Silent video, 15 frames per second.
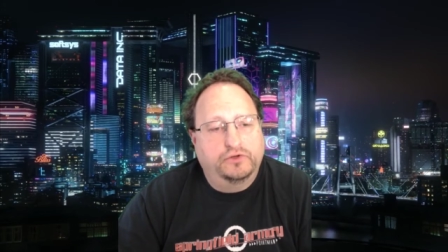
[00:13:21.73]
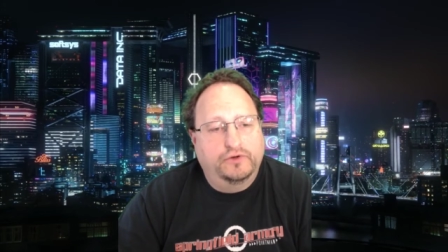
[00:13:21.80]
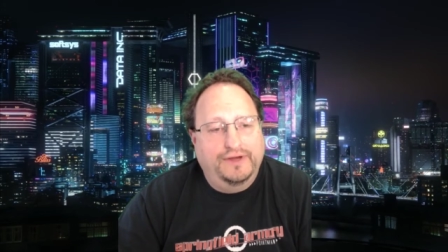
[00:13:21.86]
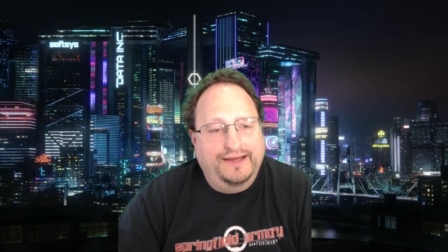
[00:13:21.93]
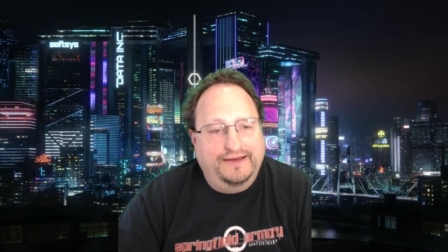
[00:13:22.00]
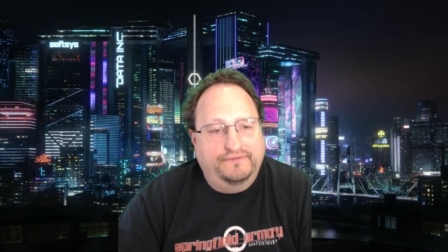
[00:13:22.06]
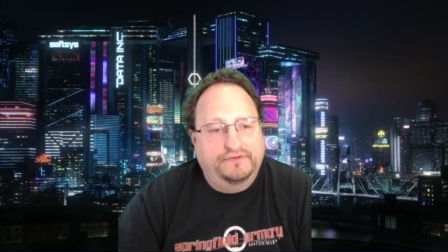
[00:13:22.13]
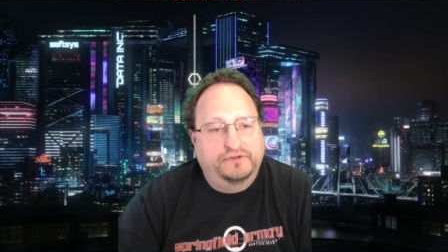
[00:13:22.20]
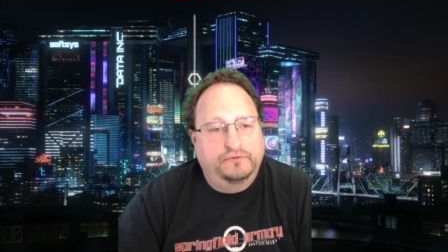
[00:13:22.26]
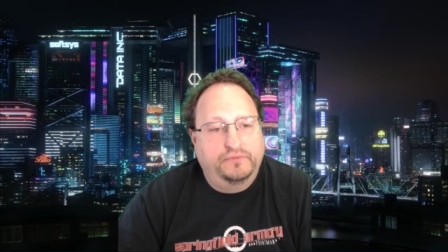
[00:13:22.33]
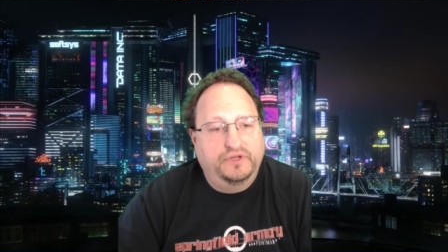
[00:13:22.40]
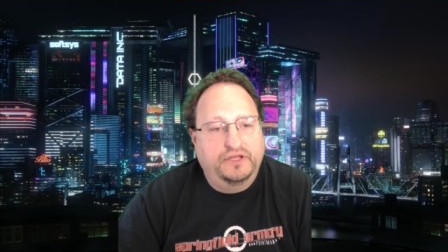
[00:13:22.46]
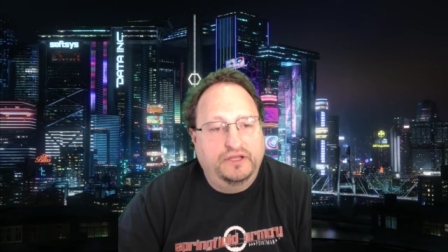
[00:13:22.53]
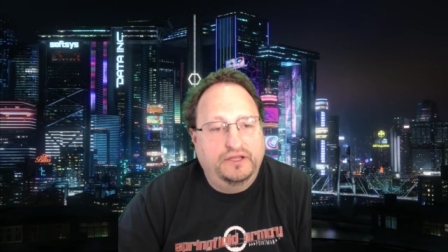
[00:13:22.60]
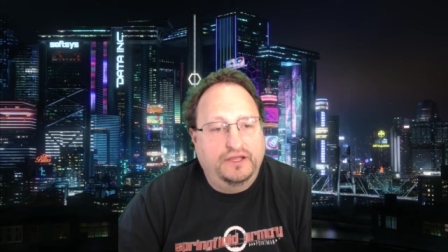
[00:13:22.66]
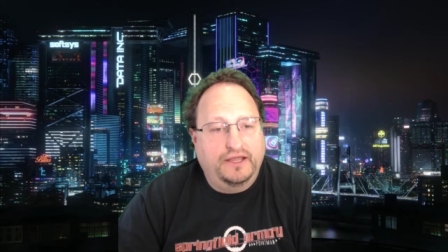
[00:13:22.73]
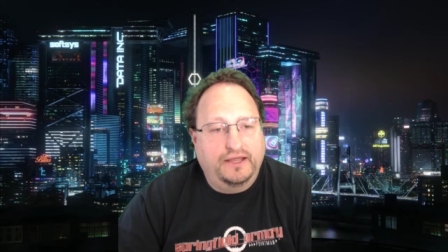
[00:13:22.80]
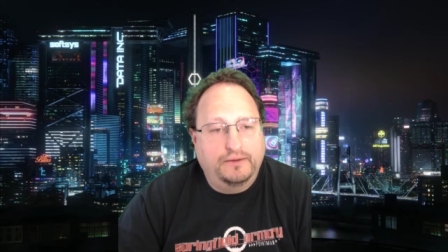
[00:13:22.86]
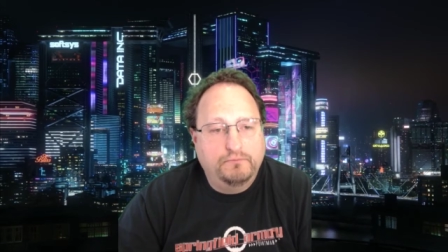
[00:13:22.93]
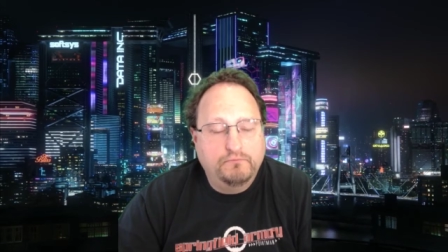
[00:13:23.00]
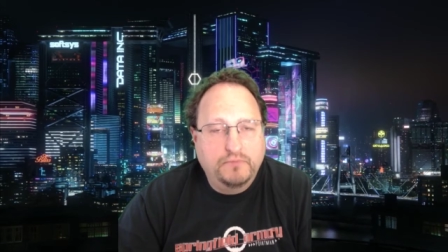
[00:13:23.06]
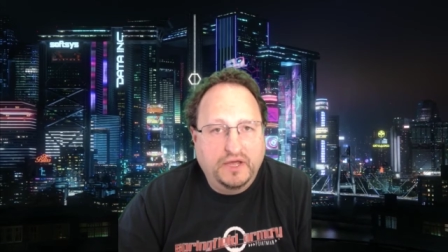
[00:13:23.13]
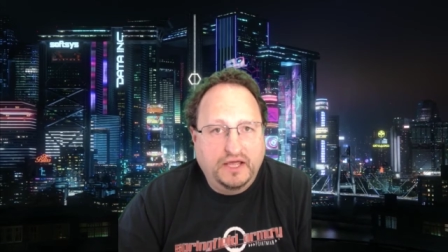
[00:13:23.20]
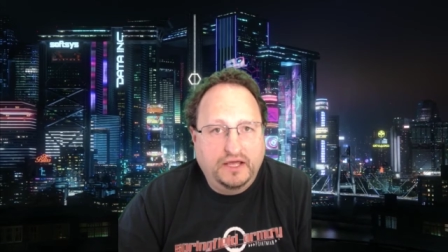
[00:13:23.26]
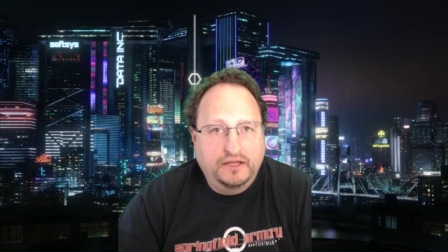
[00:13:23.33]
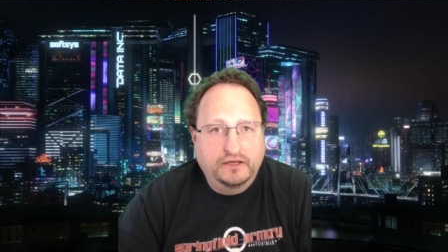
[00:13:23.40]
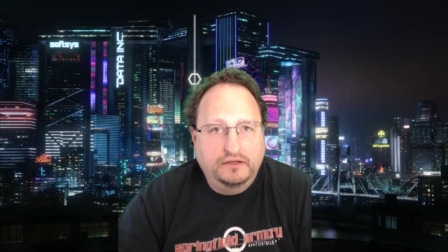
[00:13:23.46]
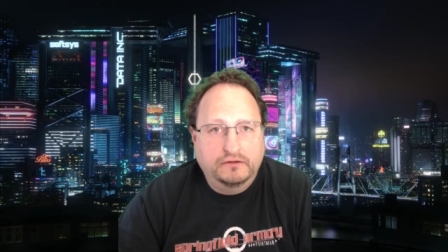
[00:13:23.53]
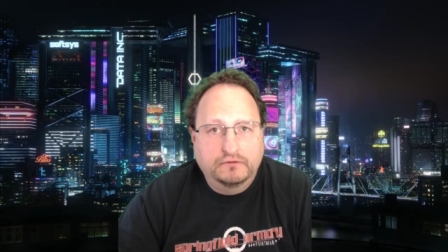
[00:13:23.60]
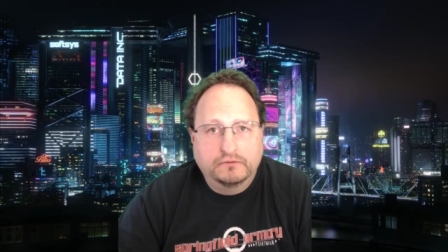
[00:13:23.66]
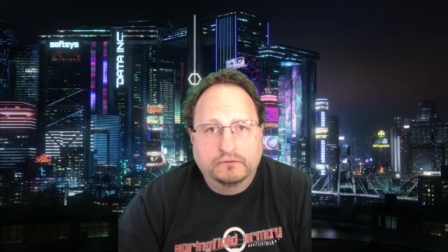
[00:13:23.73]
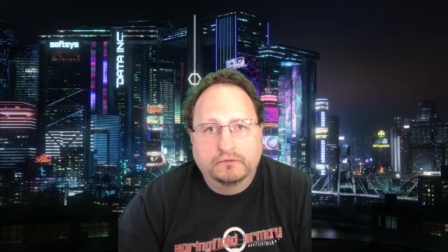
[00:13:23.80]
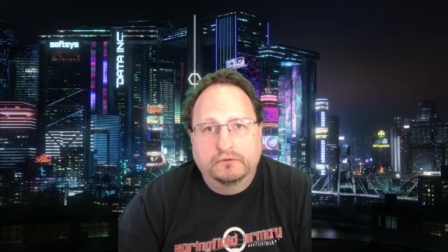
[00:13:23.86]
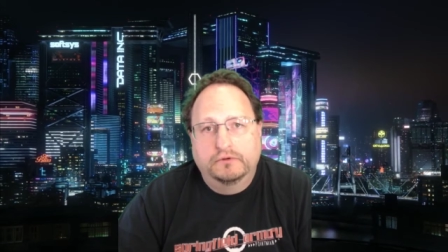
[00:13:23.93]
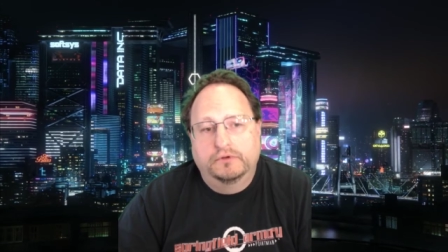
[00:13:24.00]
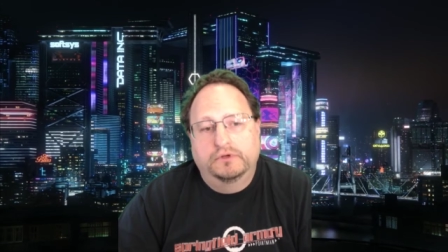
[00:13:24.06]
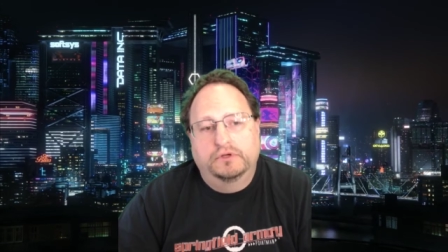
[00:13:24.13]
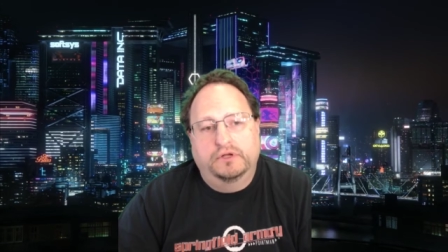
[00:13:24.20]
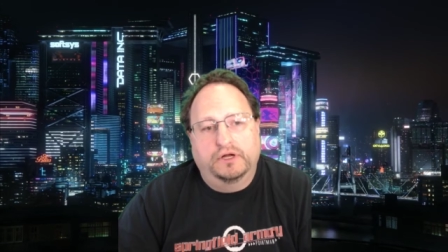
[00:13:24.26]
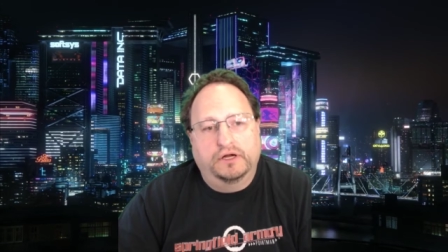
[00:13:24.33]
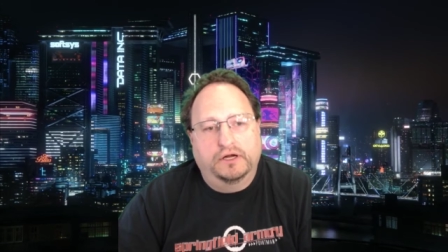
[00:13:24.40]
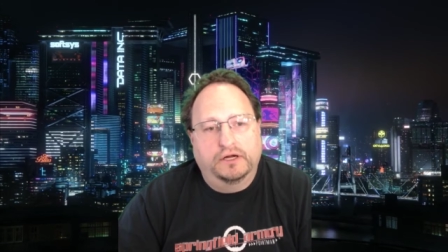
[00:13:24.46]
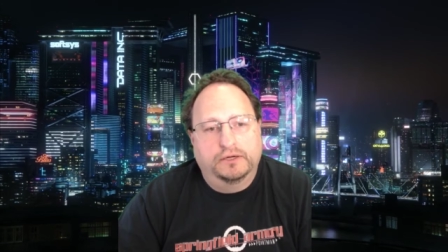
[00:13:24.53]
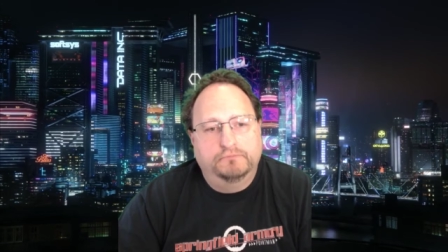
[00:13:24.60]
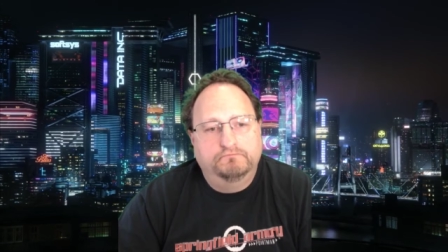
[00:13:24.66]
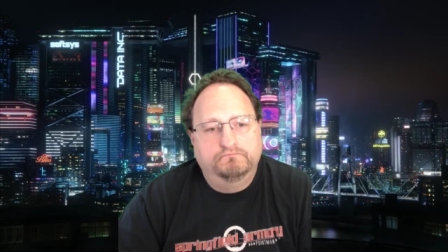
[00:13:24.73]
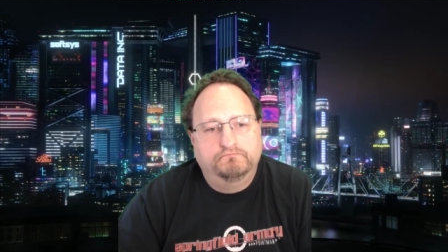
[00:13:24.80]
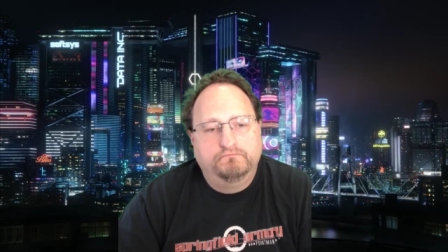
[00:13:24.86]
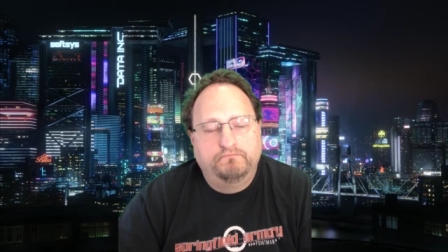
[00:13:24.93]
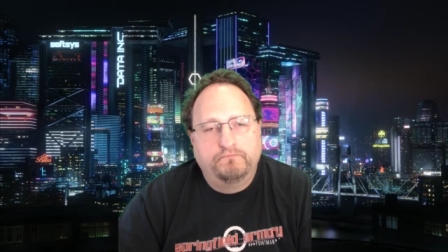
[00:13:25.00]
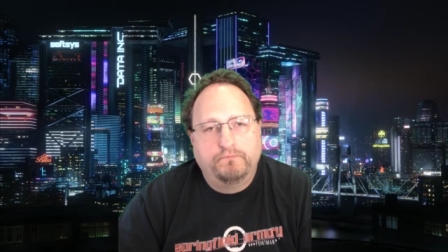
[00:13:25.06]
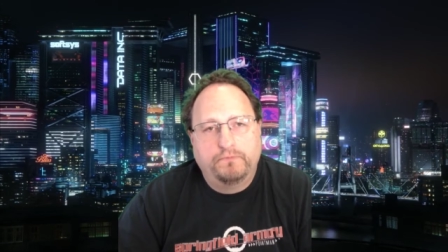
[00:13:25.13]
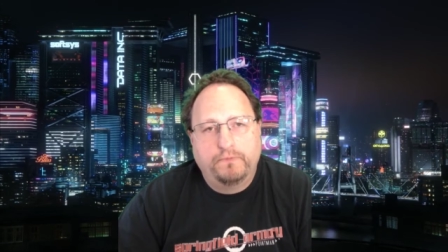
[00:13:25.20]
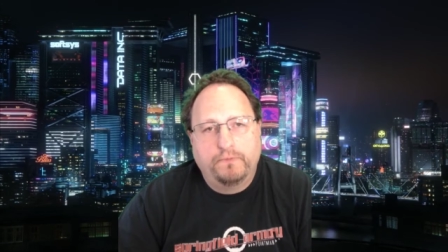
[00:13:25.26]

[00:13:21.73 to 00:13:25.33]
you have to be in bed um,